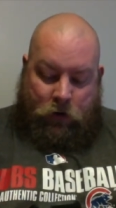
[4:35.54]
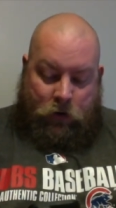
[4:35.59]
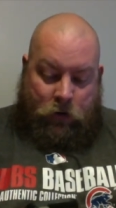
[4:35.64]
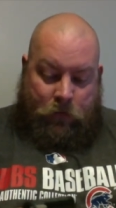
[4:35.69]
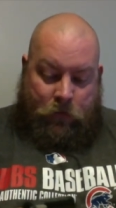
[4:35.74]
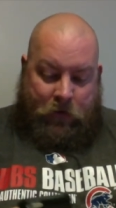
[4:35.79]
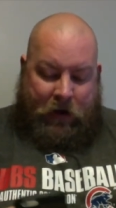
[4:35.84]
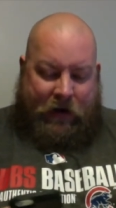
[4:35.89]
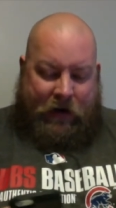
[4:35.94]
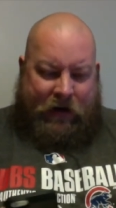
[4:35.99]

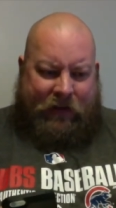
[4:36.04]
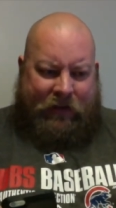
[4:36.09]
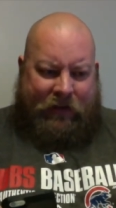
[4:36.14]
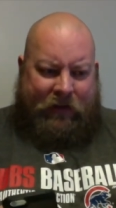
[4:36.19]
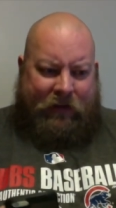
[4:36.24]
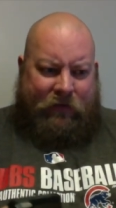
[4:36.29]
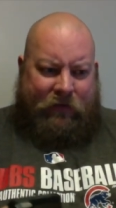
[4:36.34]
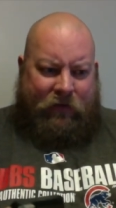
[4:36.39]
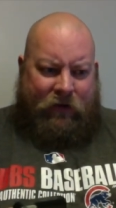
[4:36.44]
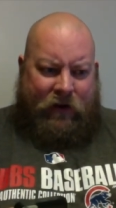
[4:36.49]
yeah, I got
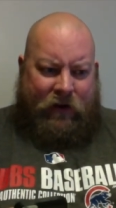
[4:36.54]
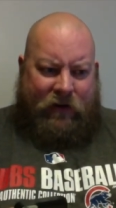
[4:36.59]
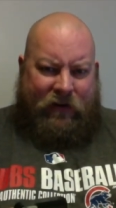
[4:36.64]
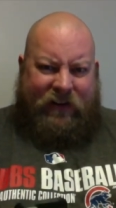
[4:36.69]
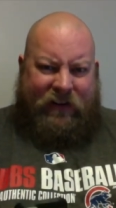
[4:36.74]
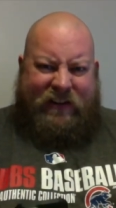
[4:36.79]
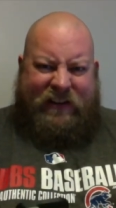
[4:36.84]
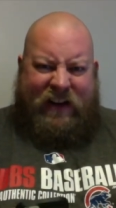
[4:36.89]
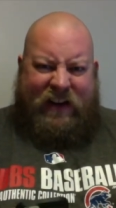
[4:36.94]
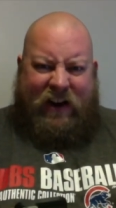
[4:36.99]
these for around
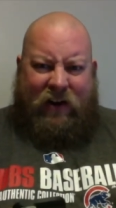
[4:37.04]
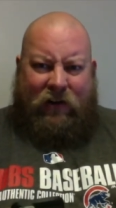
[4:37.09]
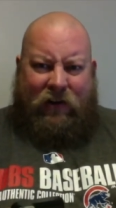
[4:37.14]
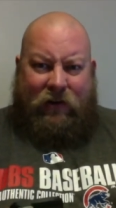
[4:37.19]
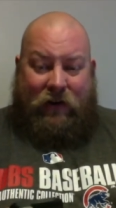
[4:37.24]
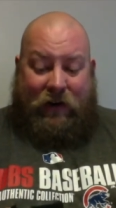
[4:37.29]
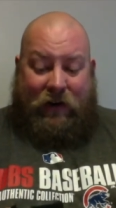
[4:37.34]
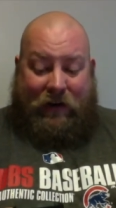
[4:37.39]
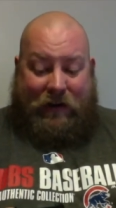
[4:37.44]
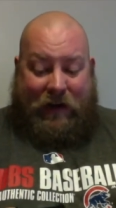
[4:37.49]
a
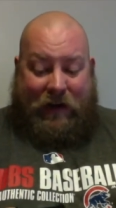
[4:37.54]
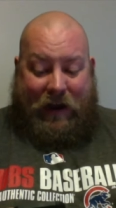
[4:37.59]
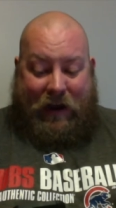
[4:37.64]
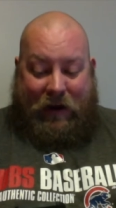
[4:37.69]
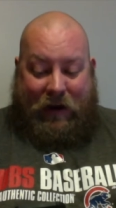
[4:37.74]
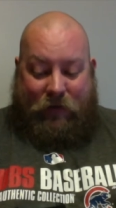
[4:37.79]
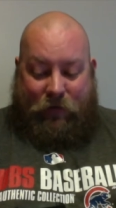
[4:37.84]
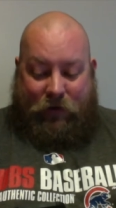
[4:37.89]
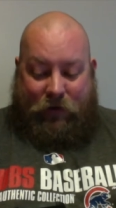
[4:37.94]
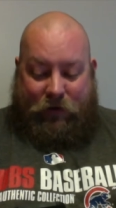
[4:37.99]
dollar a
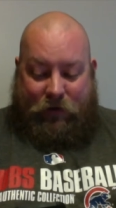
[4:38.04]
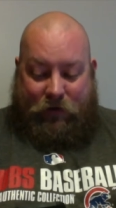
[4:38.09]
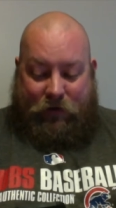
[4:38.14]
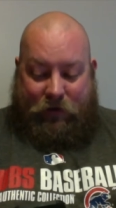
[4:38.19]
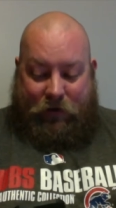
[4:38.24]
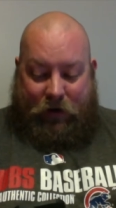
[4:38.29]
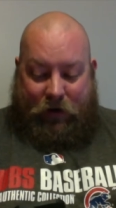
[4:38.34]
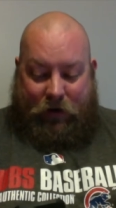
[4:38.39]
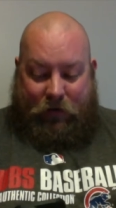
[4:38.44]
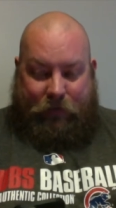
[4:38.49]
can, which
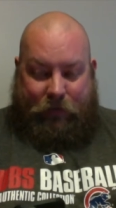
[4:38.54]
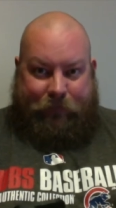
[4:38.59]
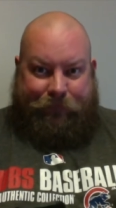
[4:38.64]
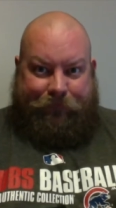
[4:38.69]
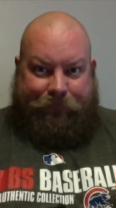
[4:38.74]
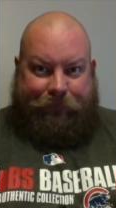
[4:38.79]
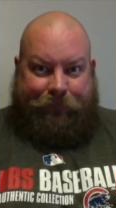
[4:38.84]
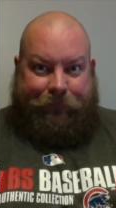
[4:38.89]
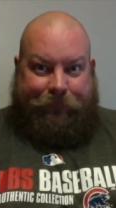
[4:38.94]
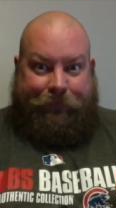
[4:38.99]
is like
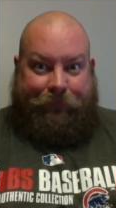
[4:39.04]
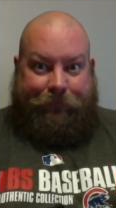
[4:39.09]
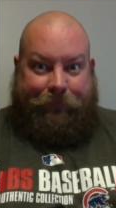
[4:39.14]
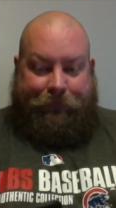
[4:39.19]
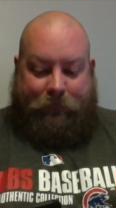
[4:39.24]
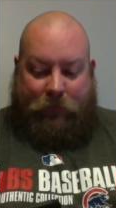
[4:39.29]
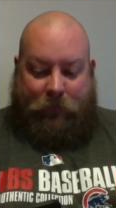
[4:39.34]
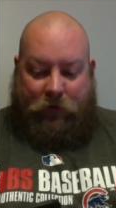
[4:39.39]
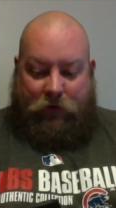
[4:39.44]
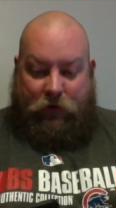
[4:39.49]

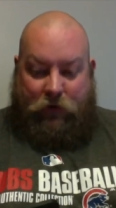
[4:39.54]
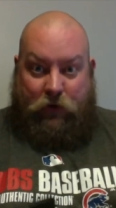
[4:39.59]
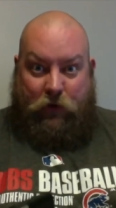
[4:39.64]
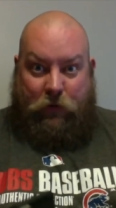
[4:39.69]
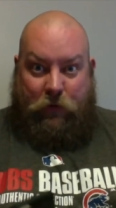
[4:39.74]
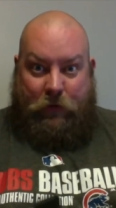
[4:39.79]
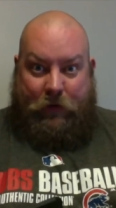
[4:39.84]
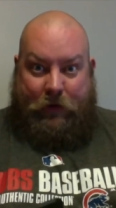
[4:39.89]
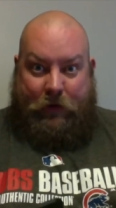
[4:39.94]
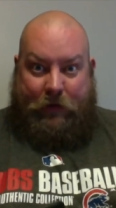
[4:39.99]

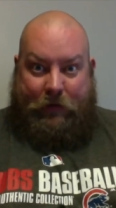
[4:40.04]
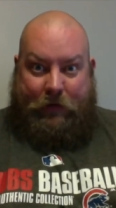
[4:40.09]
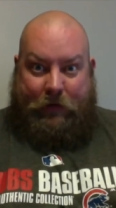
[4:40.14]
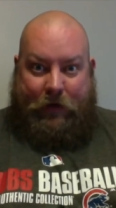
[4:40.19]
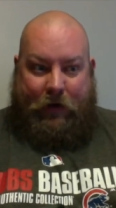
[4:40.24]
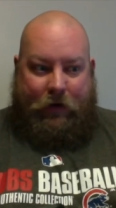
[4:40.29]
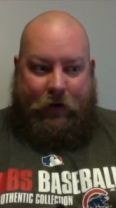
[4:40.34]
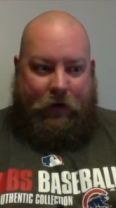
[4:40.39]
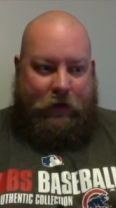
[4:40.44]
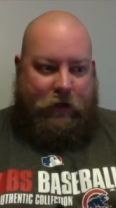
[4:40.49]
stupid,
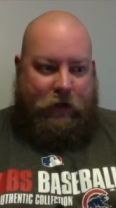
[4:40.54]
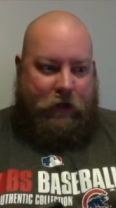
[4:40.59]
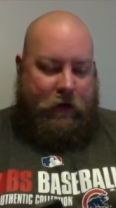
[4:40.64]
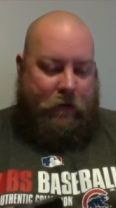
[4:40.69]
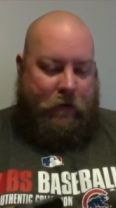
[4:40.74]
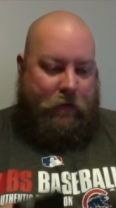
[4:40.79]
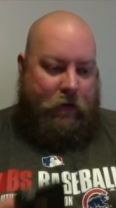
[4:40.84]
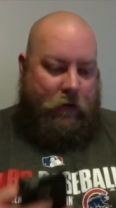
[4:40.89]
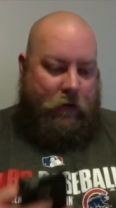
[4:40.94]
insanely cheap.